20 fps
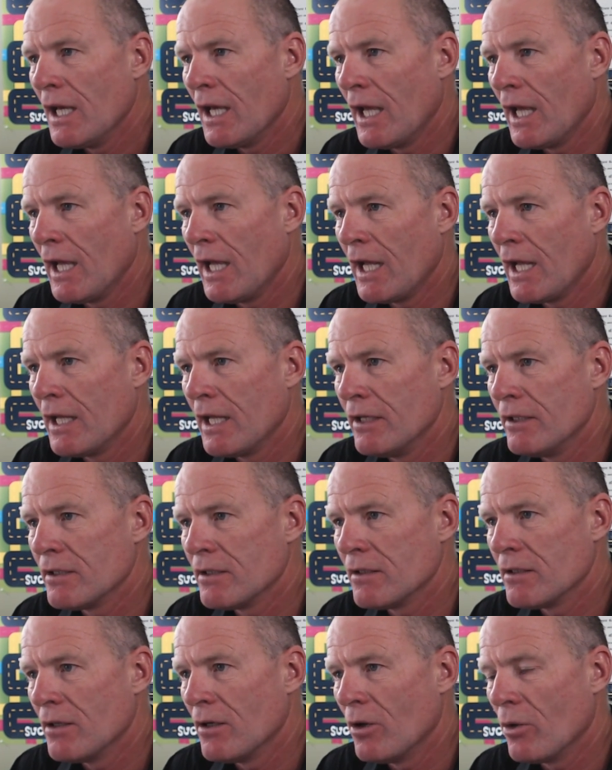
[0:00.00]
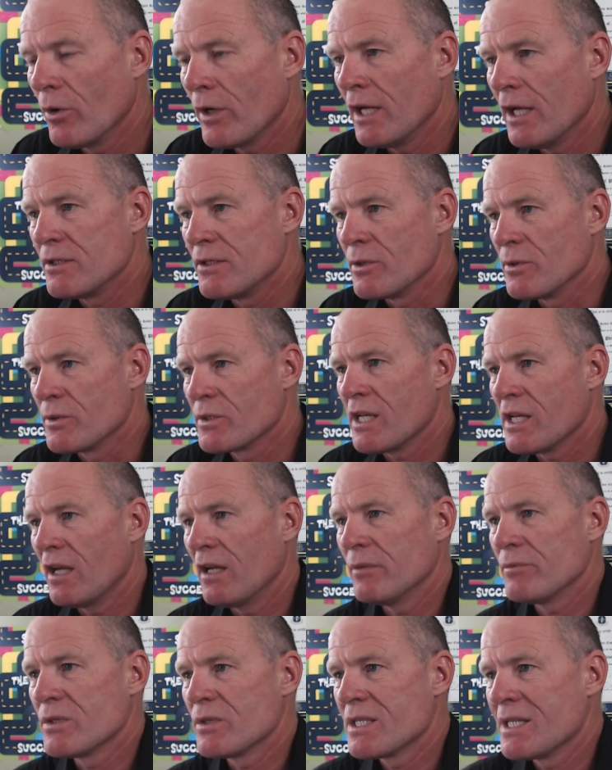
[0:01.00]
And, okay, so
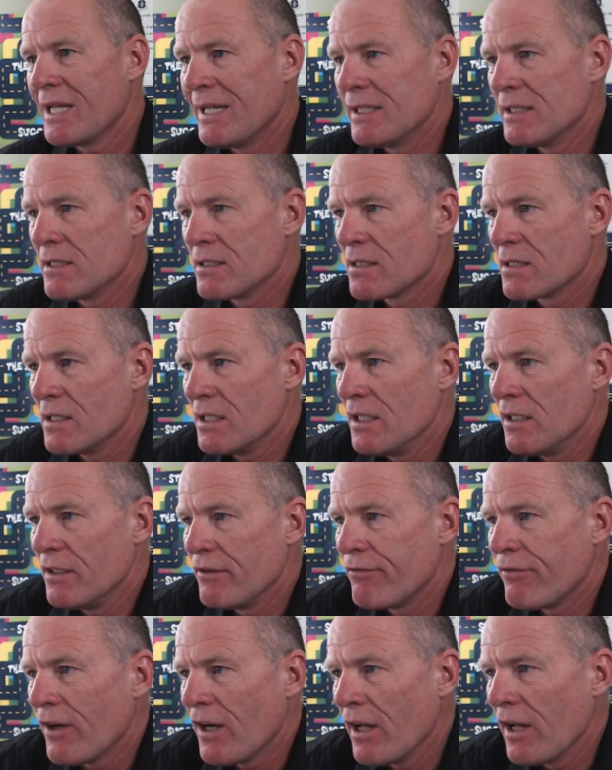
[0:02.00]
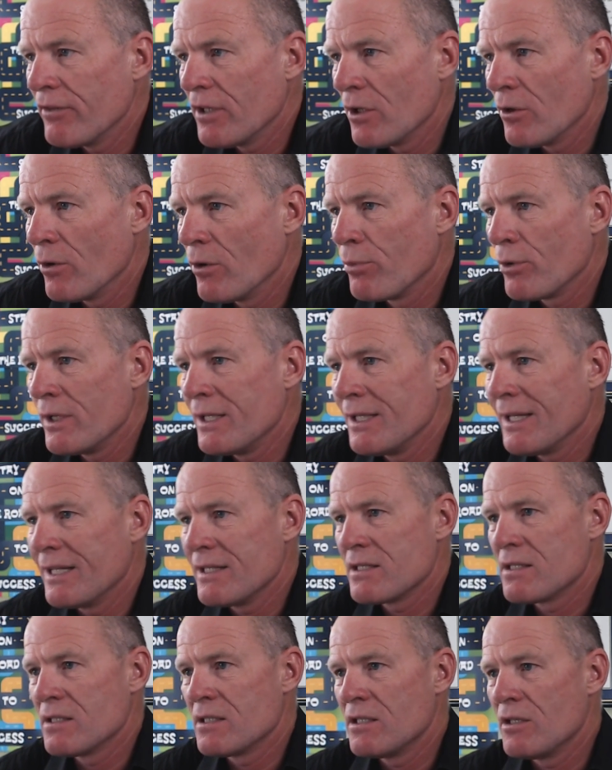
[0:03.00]
Sam says the 5-hour
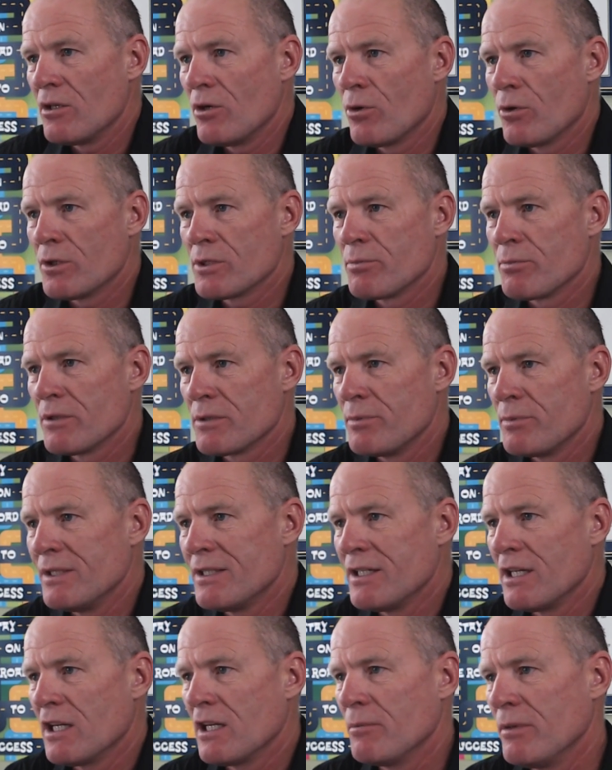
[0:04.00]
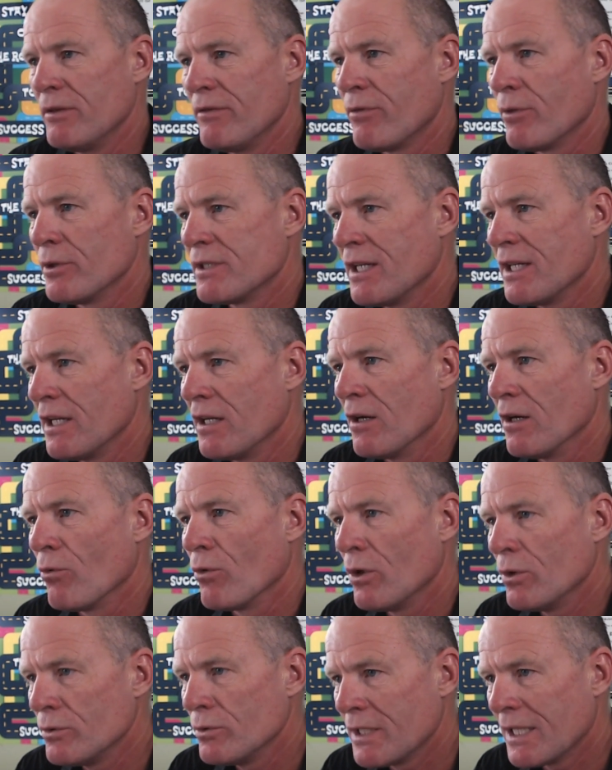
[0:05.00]
pre-licensing course must be taken before taking a
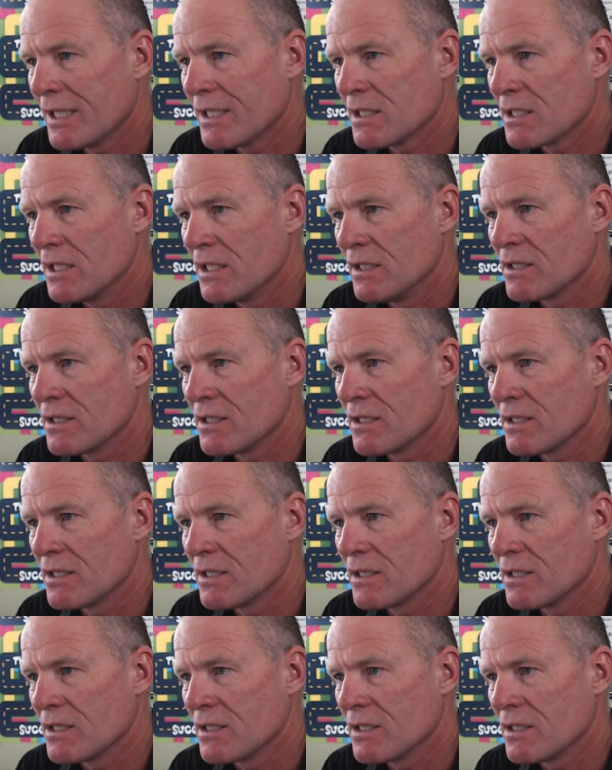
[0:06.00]
road test.